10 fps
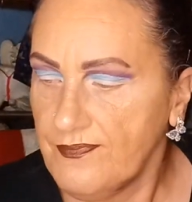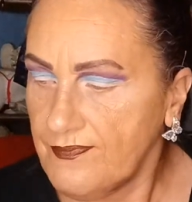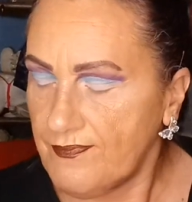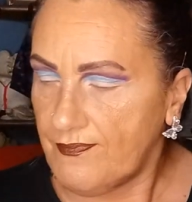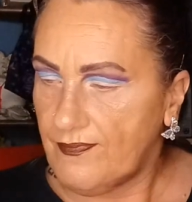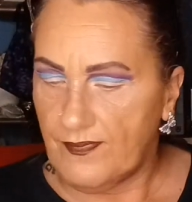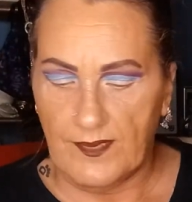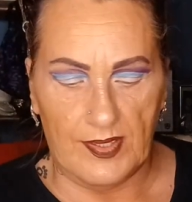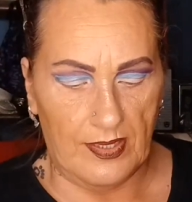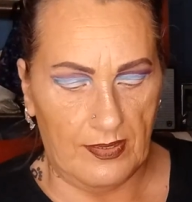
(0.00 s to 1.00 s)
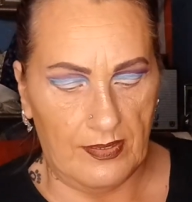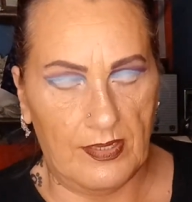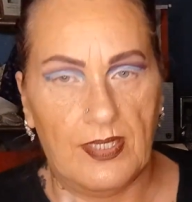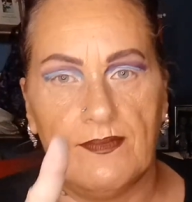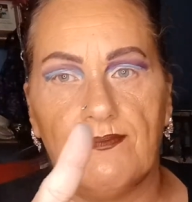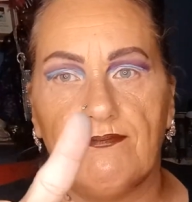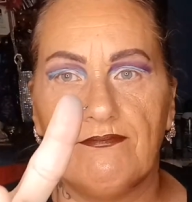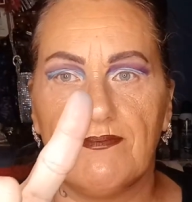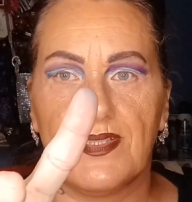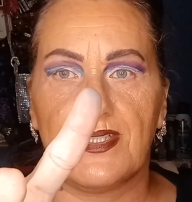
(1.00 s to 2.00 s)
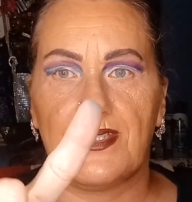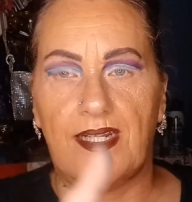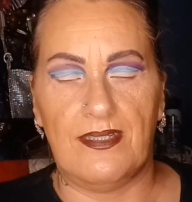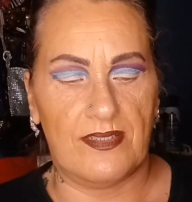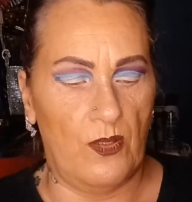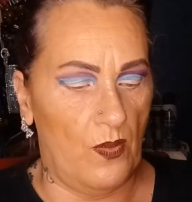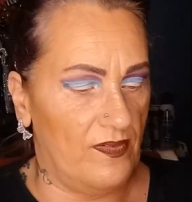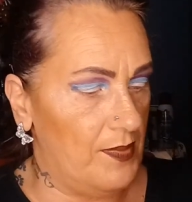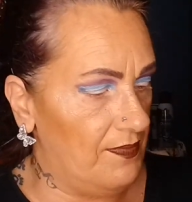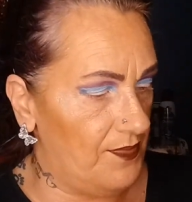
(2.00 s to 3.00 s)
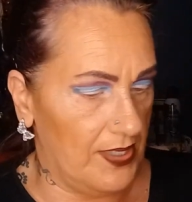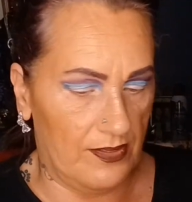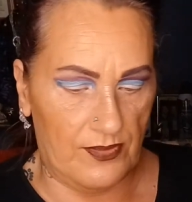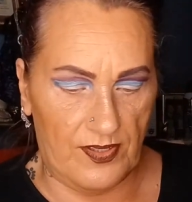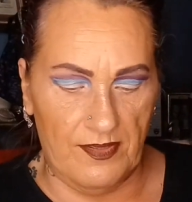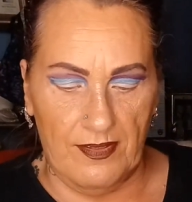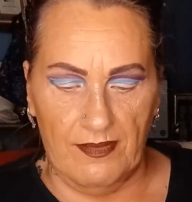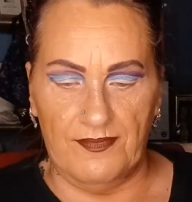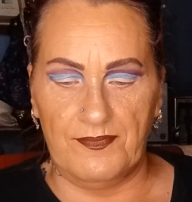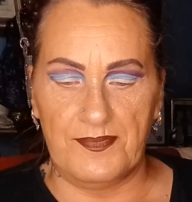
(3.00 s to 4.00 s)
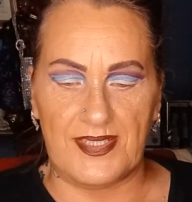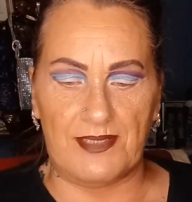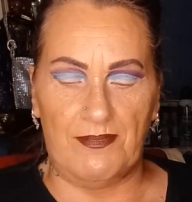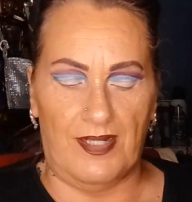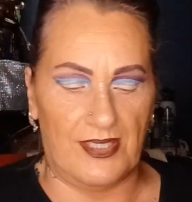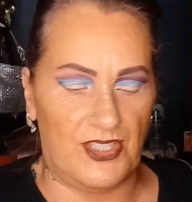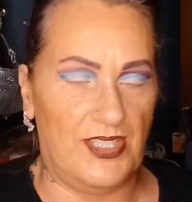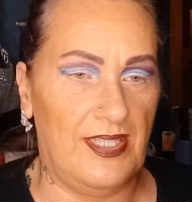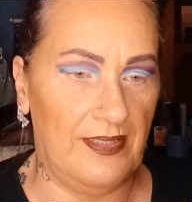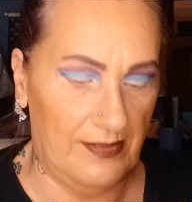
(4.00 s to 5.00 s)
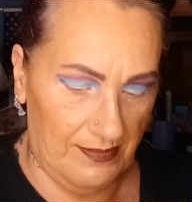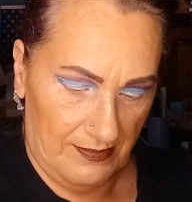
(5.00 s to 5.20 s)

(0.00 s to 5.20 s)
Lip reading: I have stains all over my fingers. I'm swatching.